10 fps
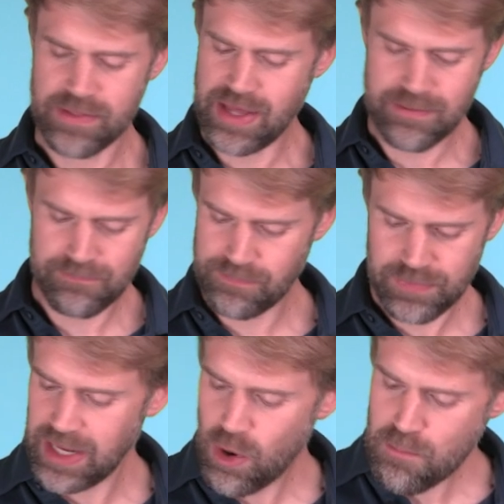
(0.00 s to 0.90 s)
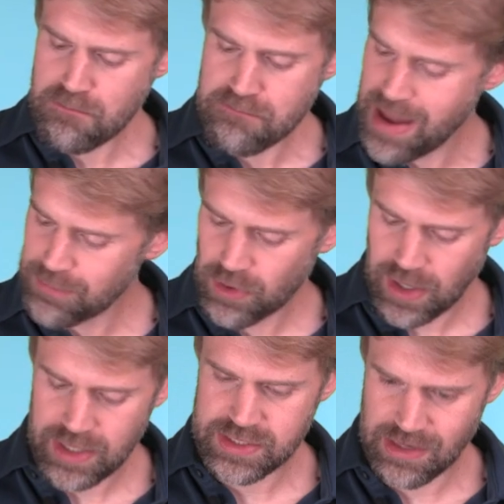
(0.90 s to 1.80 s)
they, they don't
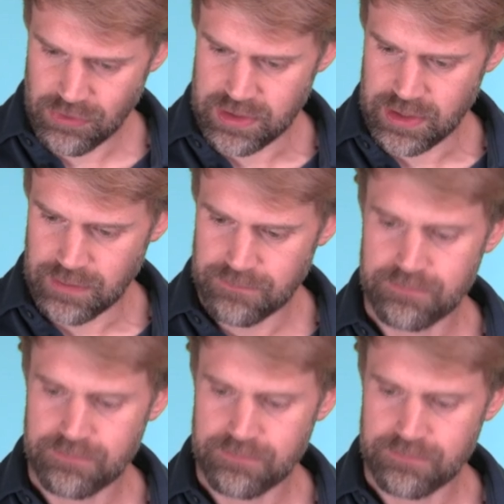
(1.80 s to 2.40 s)
memorize everything.